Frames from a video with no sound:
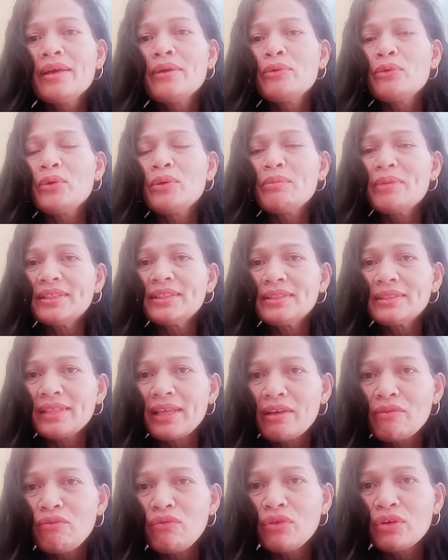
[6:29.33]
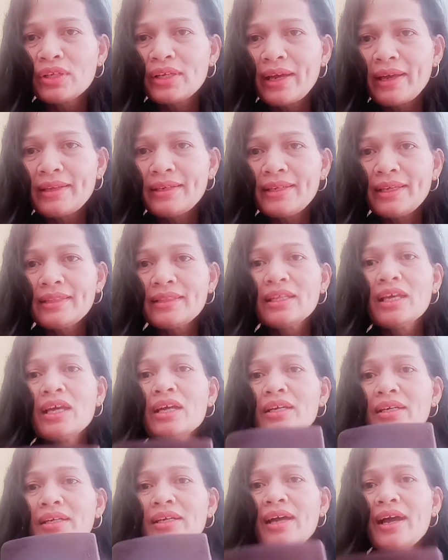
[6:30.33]
we must thankful God that
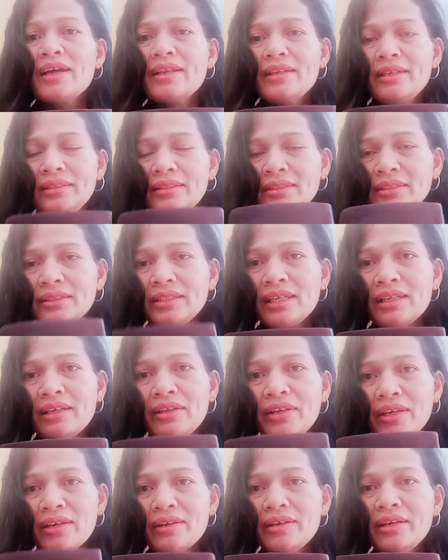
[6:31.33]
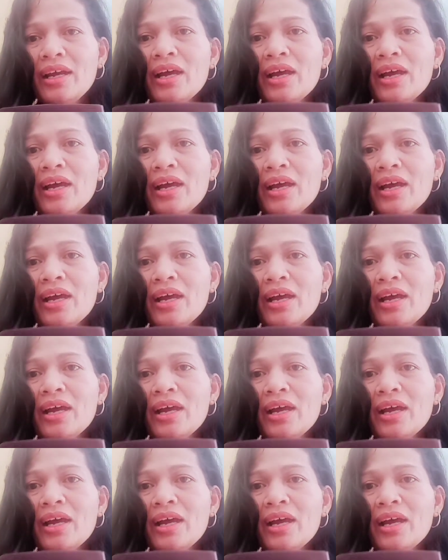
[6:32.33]
God still here,